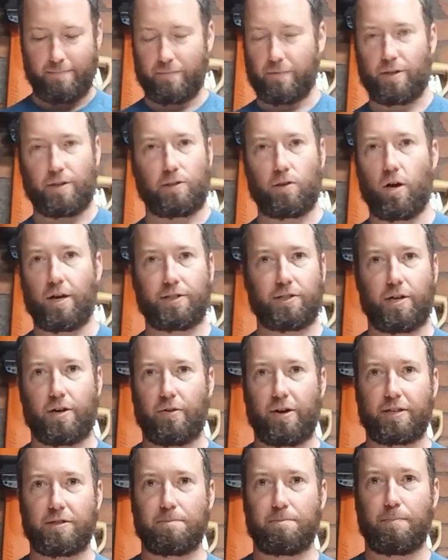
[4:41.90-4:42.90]
The light
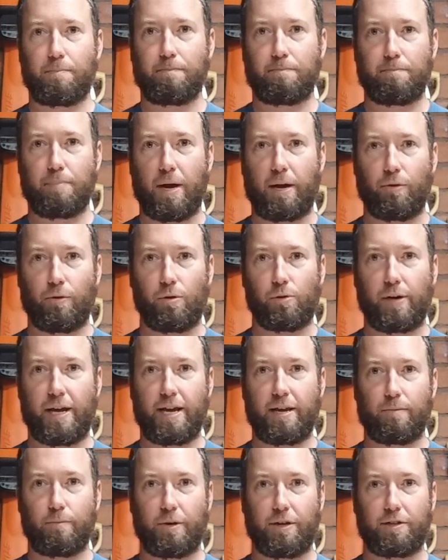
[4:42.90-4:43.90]
generates bugger all
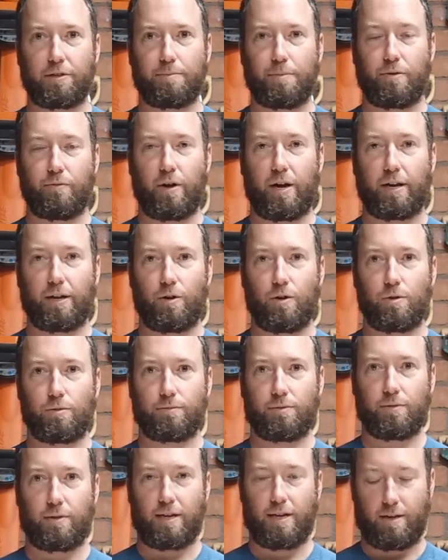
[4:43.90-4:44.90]
heat when it's been running
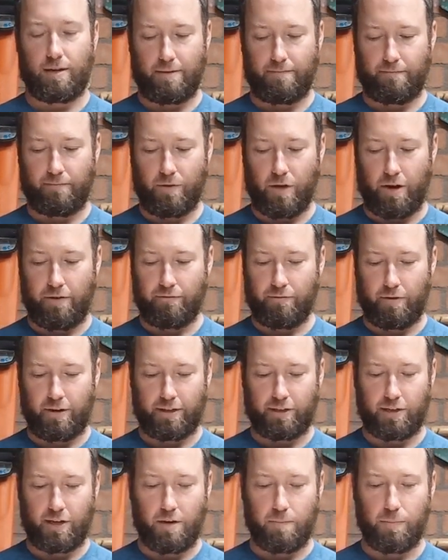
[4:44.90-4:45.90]
on for an
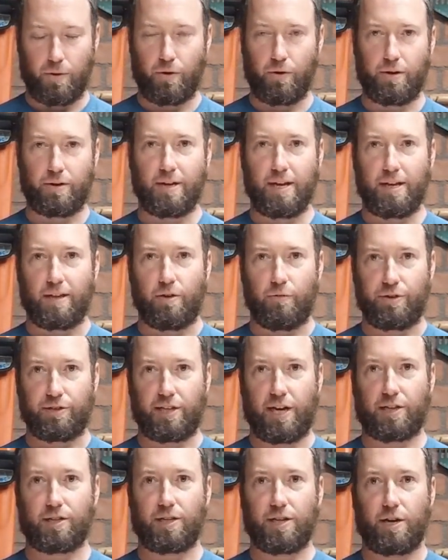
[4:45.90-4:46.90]
extended period. There is
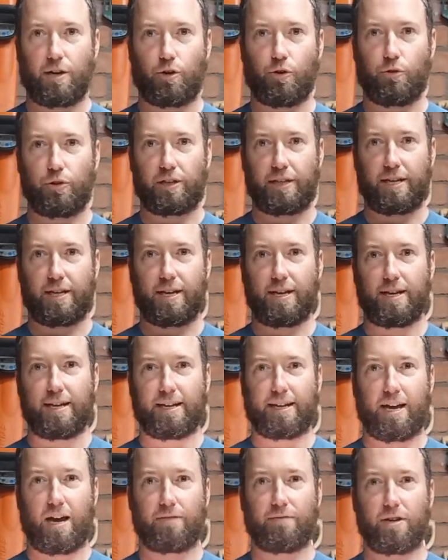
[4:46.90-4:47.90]
actually an acrylic
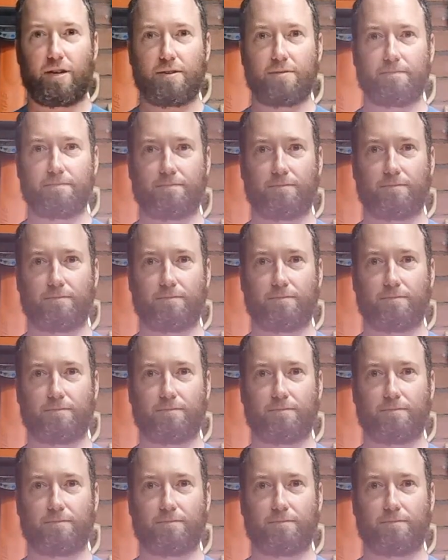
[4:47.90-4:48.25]
cover.